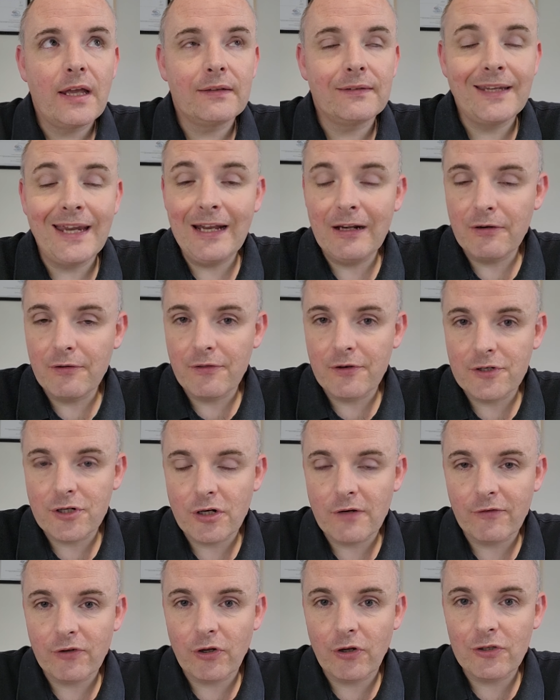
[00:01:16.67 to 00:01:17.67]
tailor their
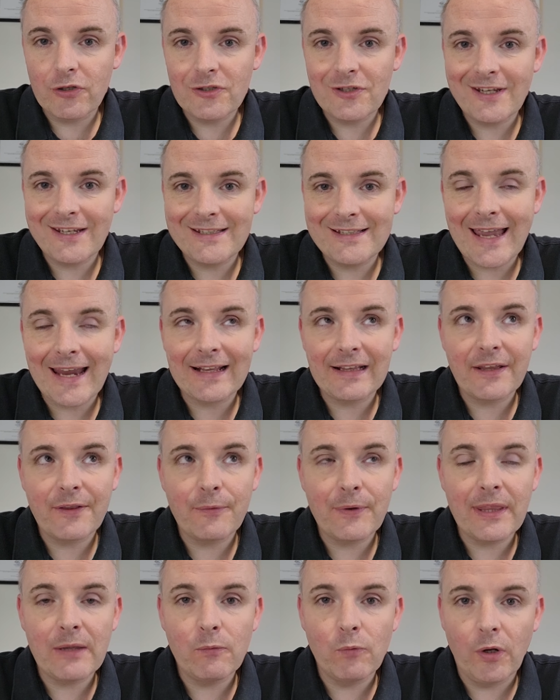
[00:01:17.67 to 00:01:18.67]
chart of accounts to exactly the
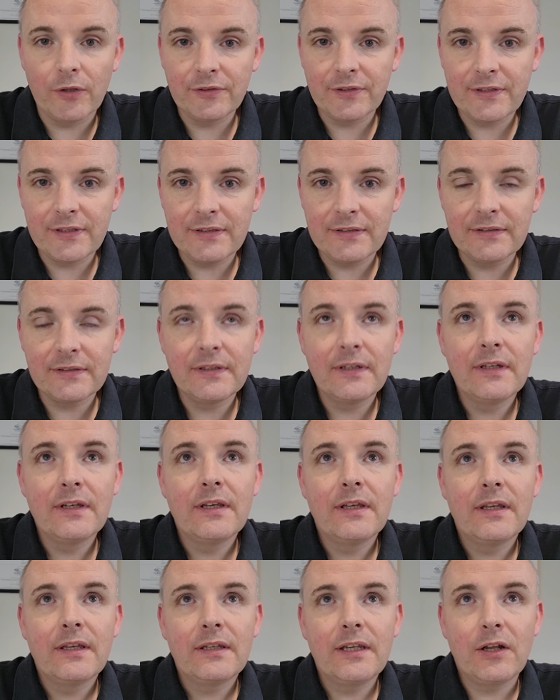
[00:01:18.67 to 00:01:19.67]
way they wanted it,
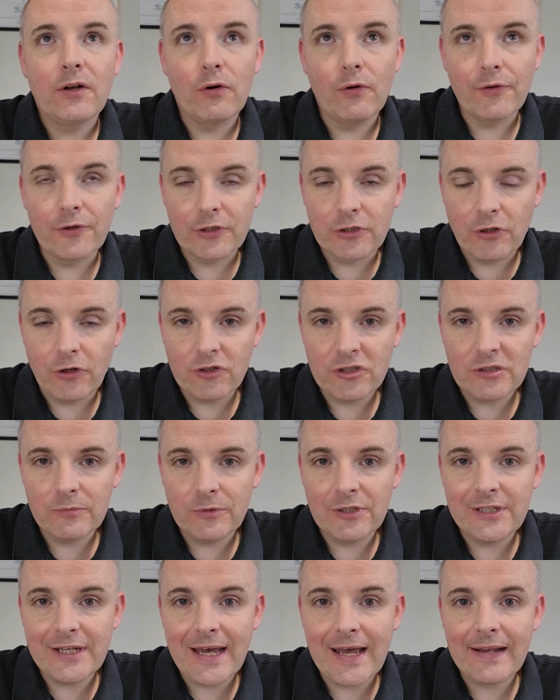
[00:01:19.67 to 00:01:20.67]
get all their
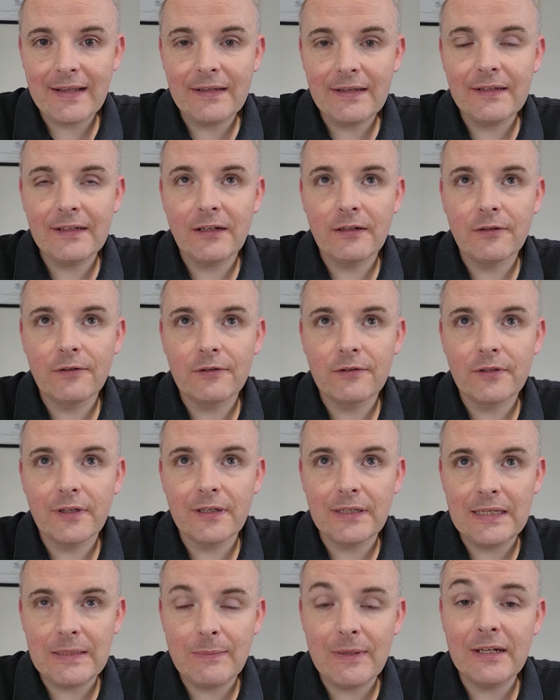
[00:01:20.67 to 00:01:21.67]
customer data, including
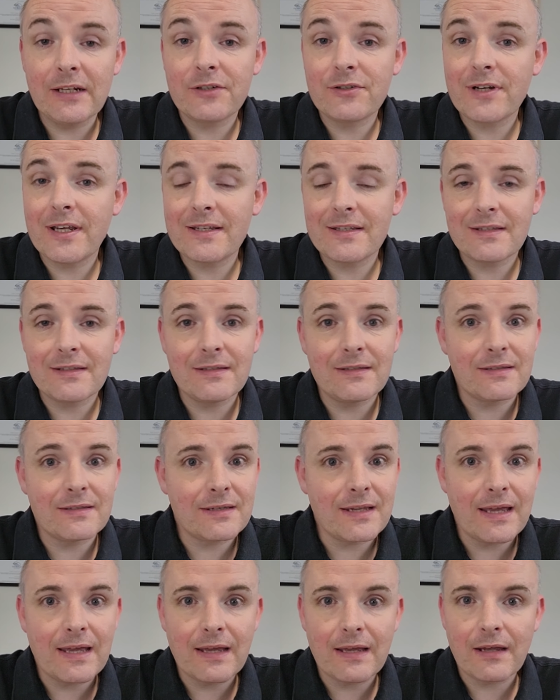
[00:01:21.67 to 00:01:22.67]
email
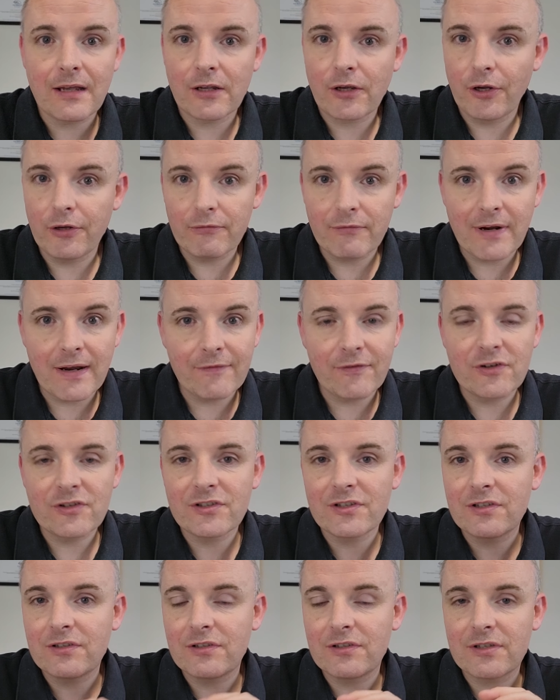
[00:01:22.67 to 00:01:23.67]
addresses, account
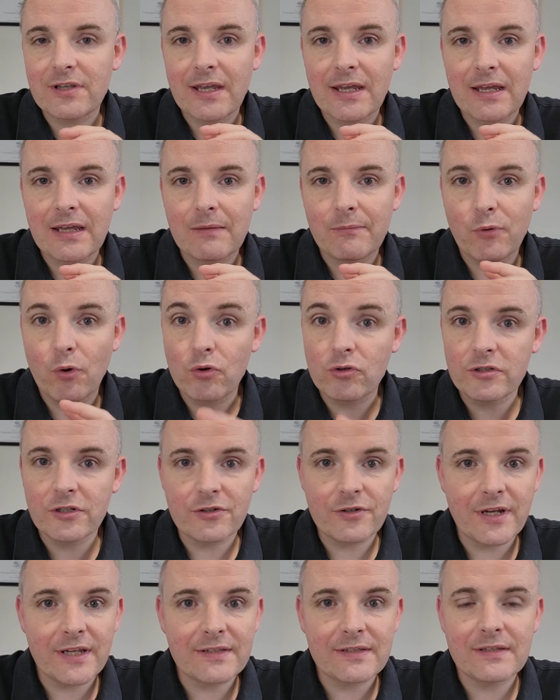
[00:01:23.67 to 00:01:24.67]
references, postal
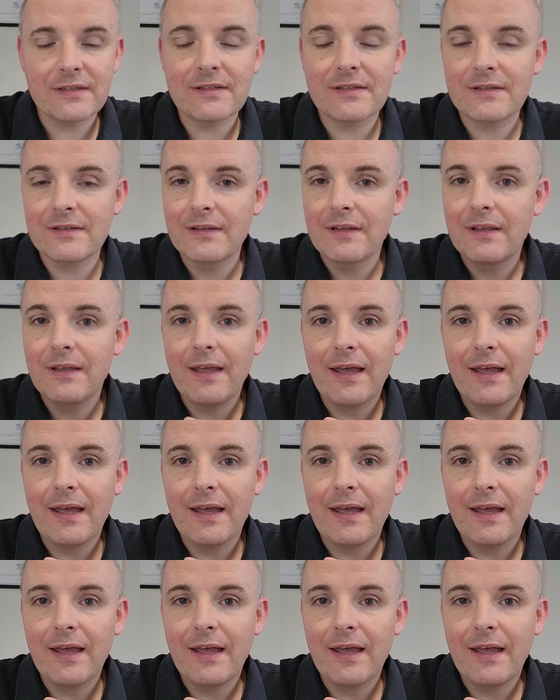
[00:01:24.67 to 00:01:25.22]
addresses,